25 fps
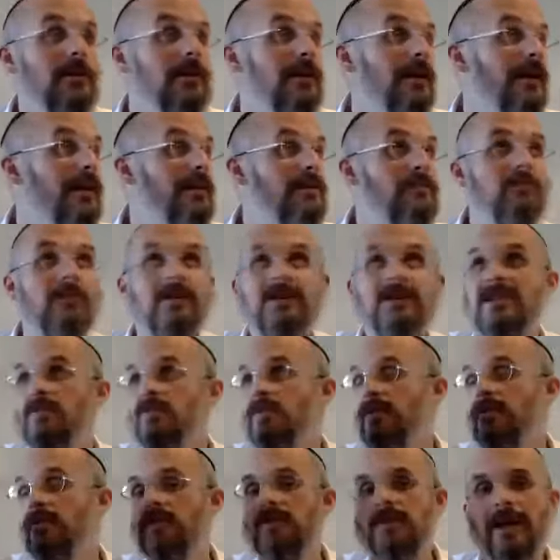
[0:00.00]
and as much as we
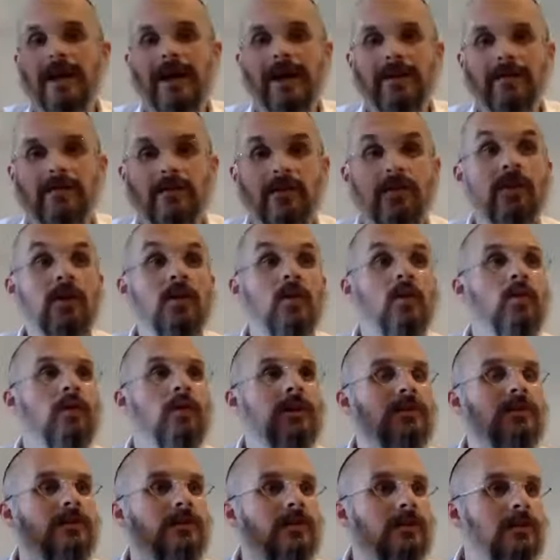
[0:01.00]
understand
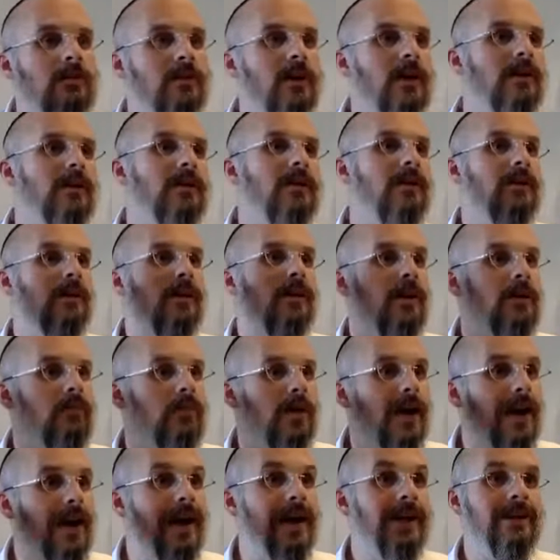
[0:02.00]
we are not going to come
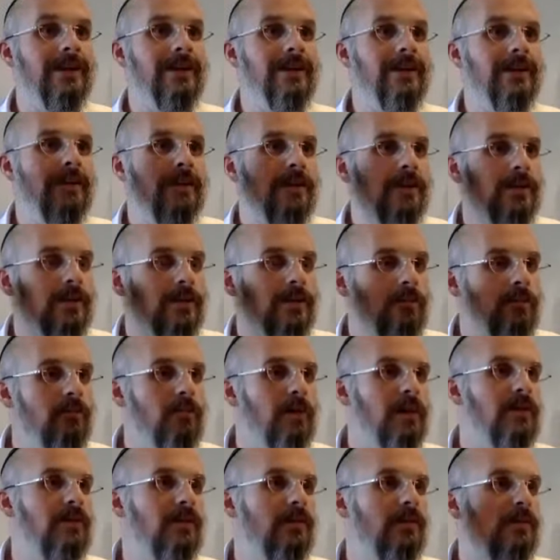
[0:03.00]
any
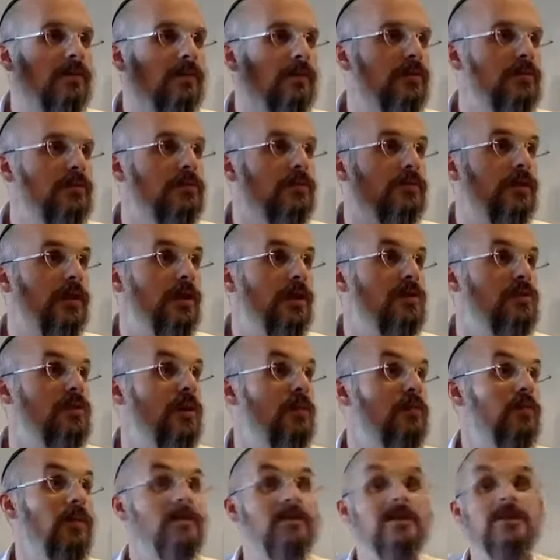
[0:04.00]
bit closer to Hashem
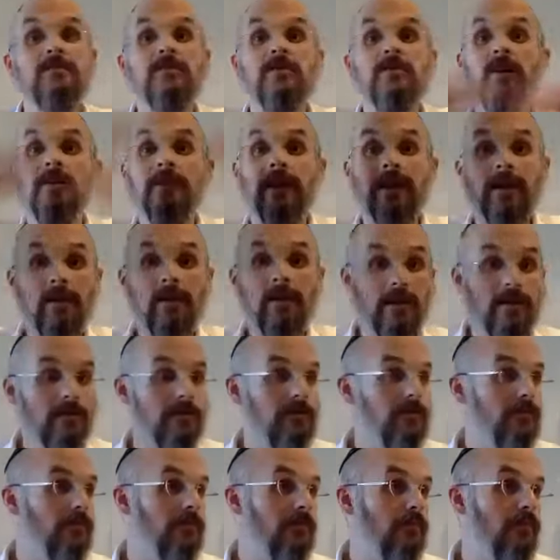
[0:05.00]
because He's beyond anything.
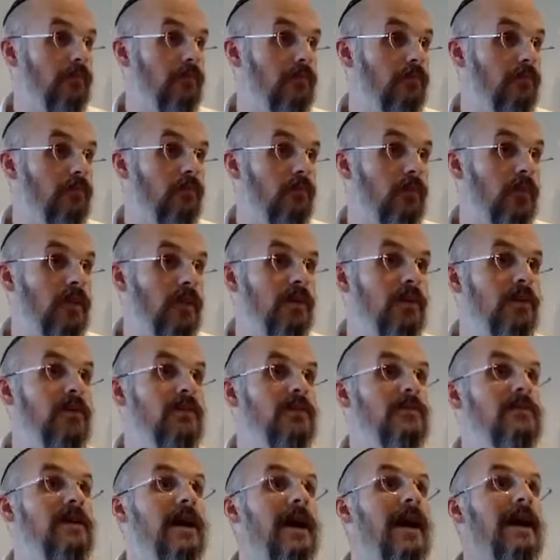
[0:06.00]

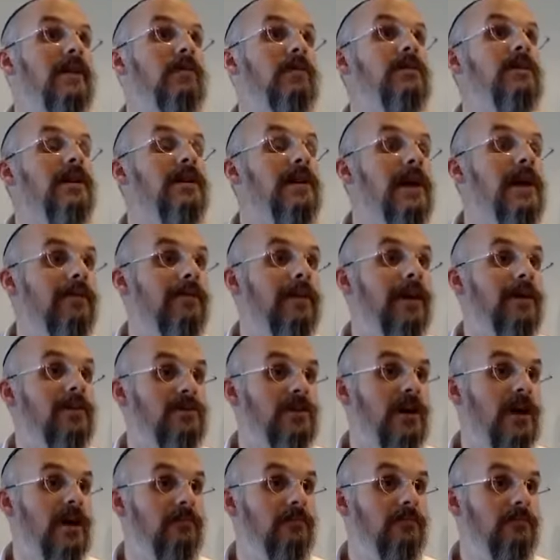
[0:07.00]
So, how do we connect to
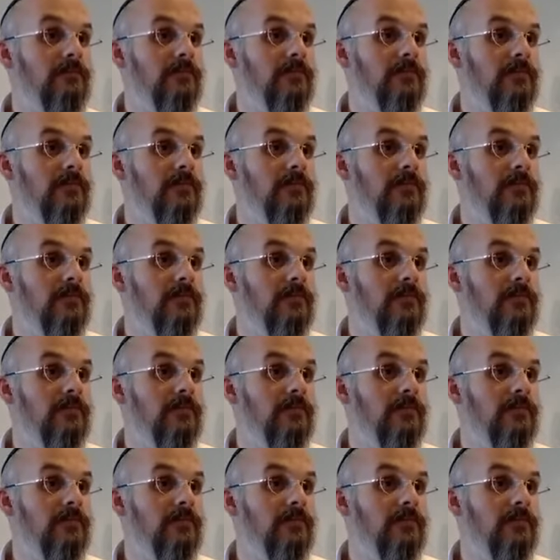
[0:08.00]
Hashem?